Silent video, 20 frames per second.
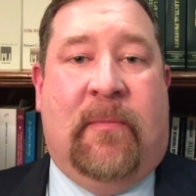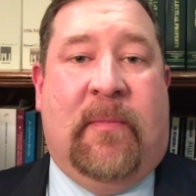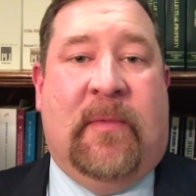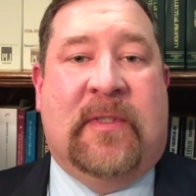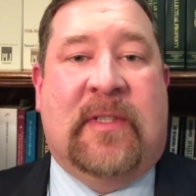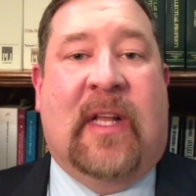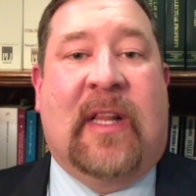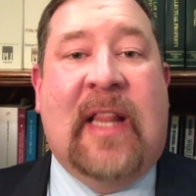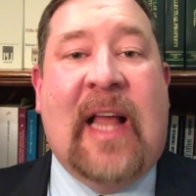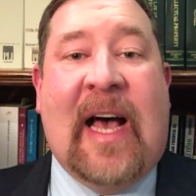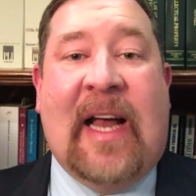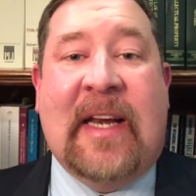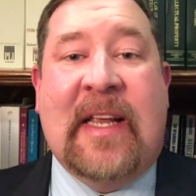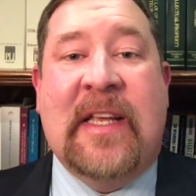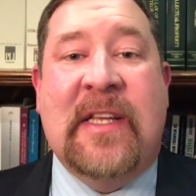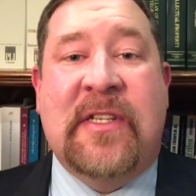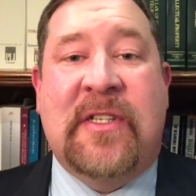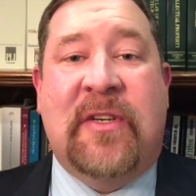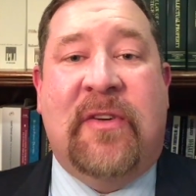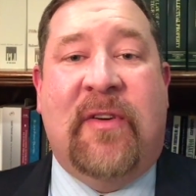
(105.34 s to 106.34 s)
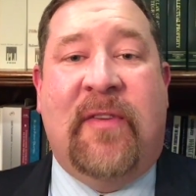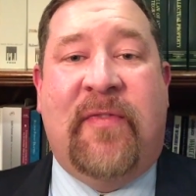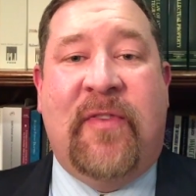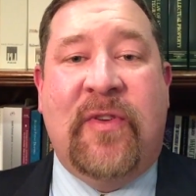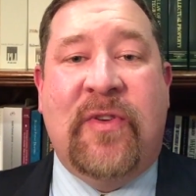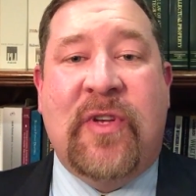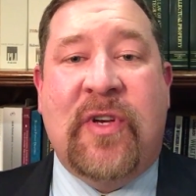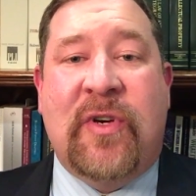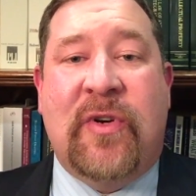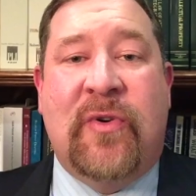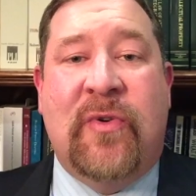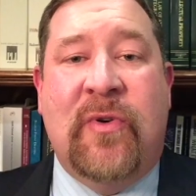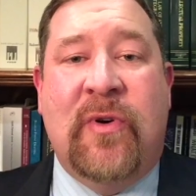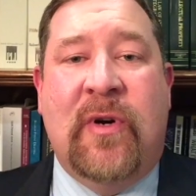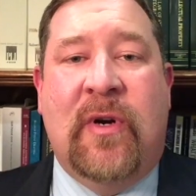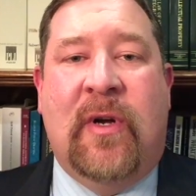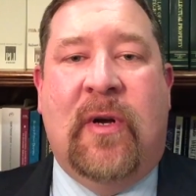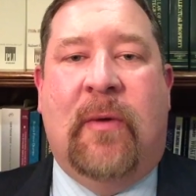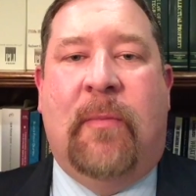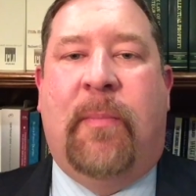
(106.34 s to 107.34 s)
It's a lot easier if you do,
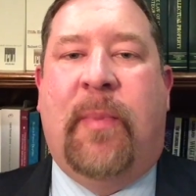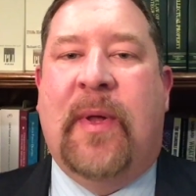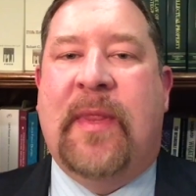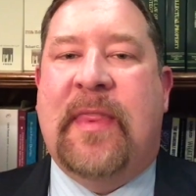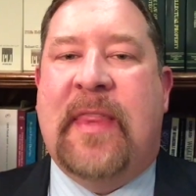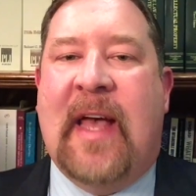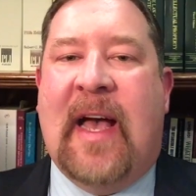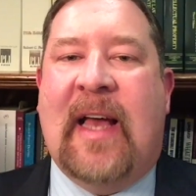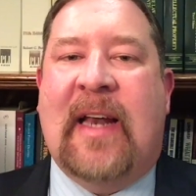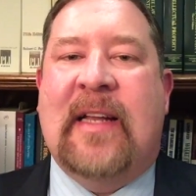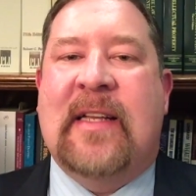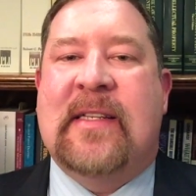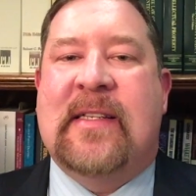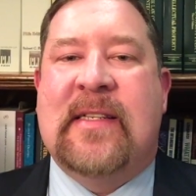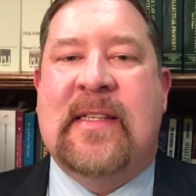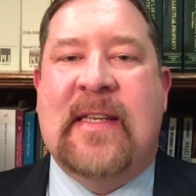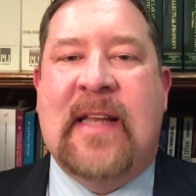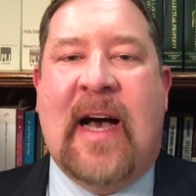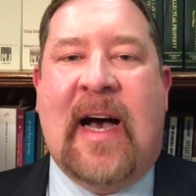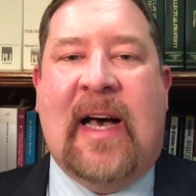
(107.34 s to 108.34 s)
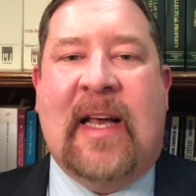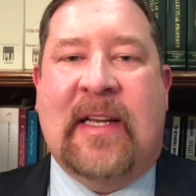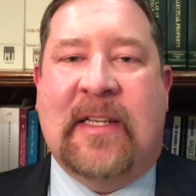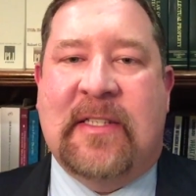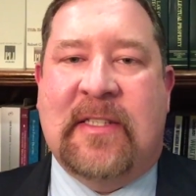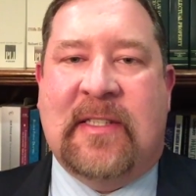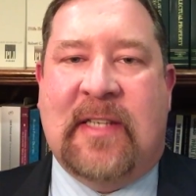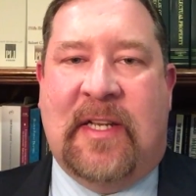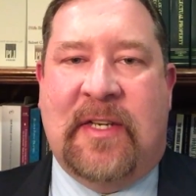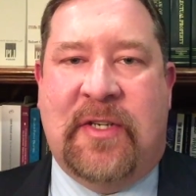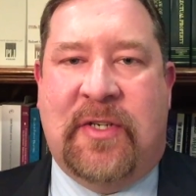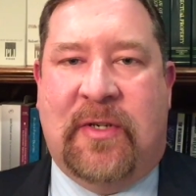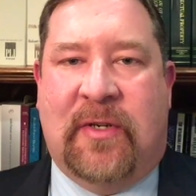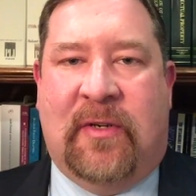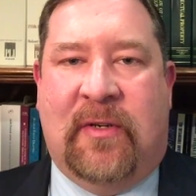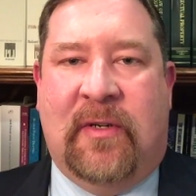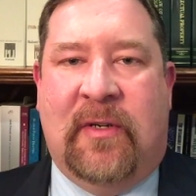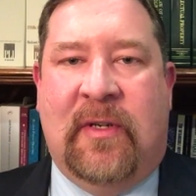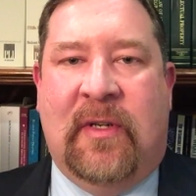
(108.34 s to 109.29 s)
but that is not essential.